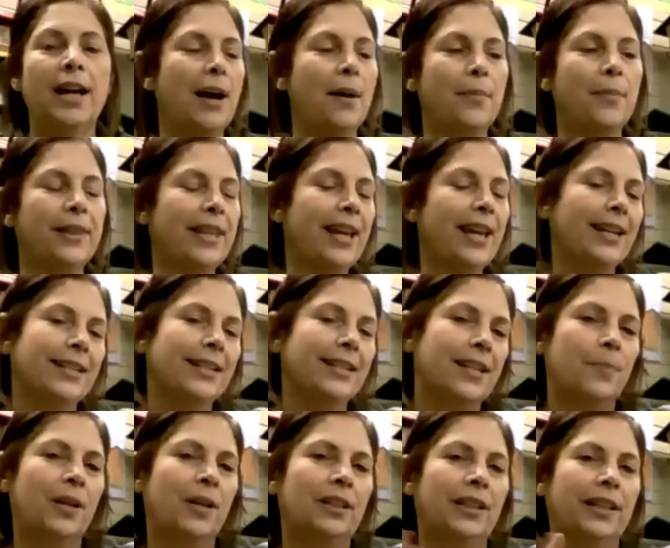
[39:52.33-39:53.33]
Uh, but they
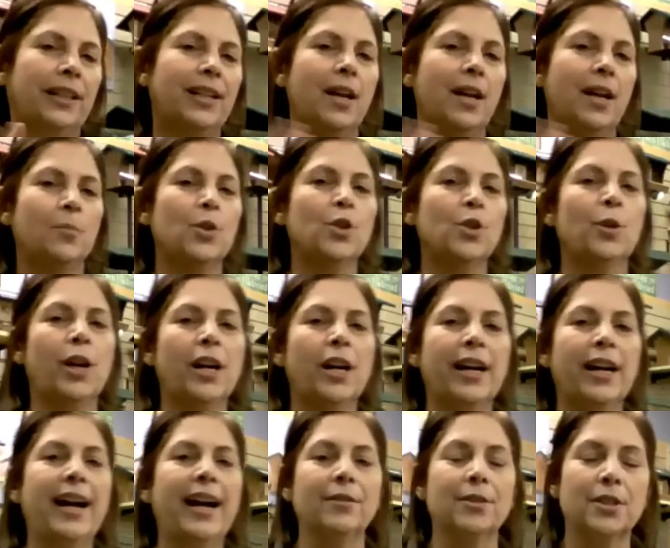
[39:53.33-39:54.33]
typically come to
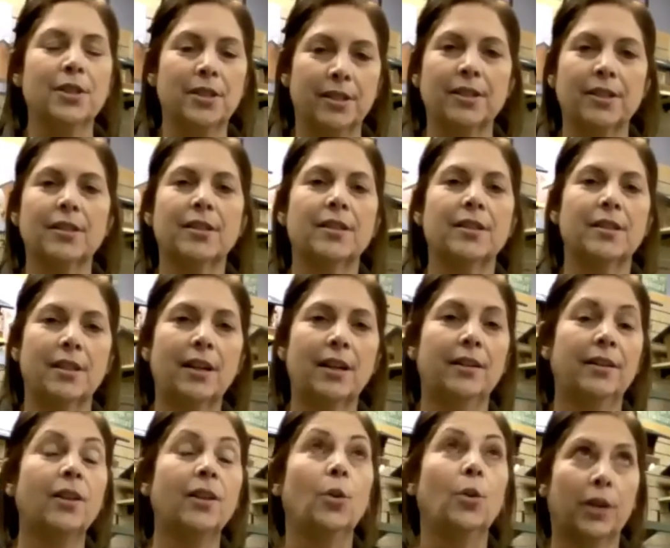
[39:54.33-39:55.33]
our houses
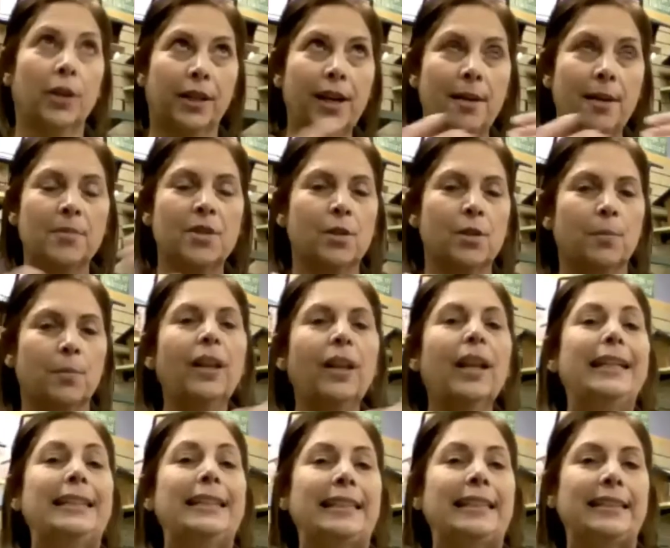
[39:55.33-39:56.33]
or come to
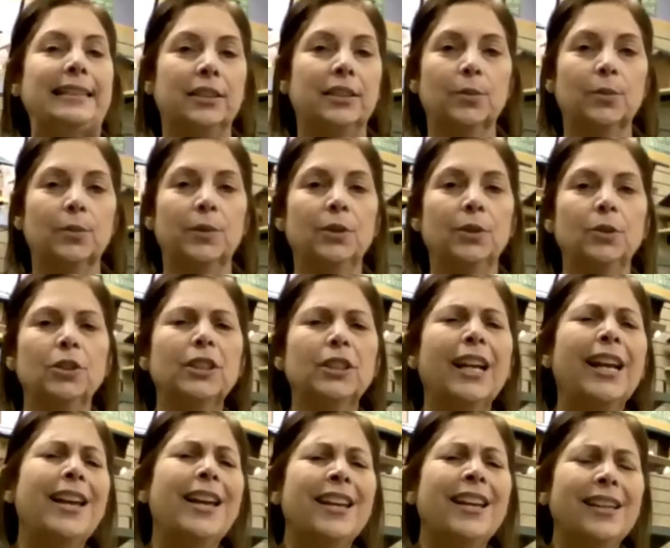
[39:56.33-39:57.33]
places to roost
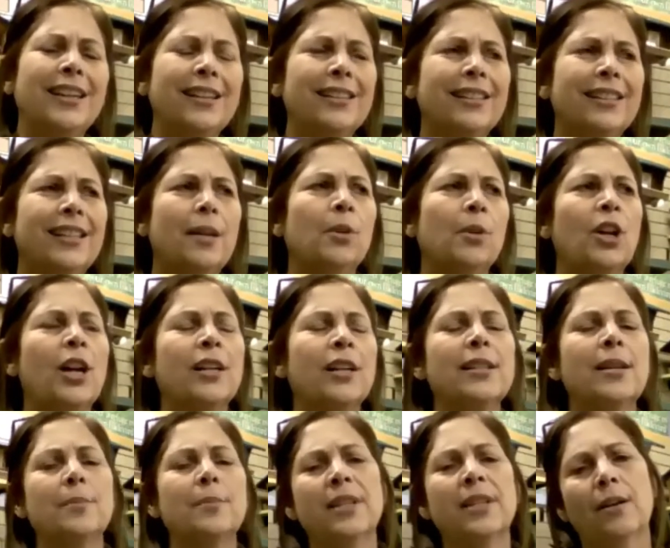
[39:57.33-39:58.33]
you see them a lot of
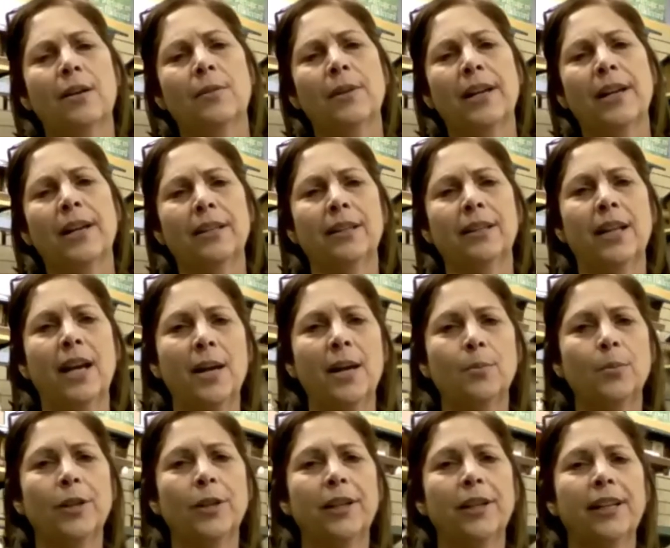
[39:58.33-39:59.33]
times down around the
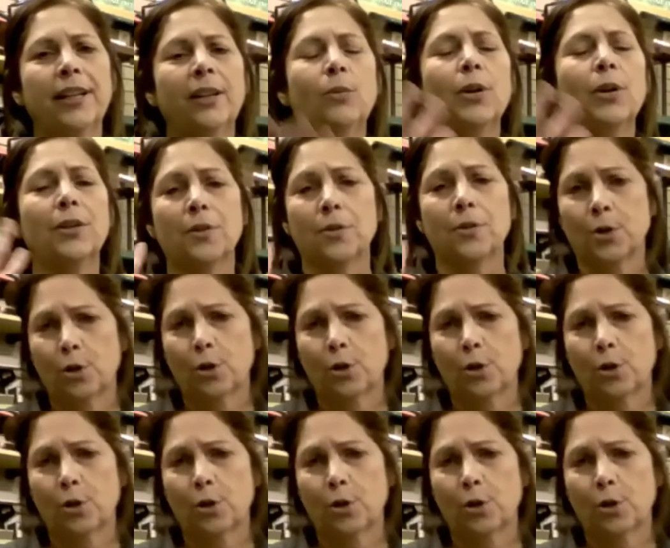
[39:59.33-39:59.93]
library where there's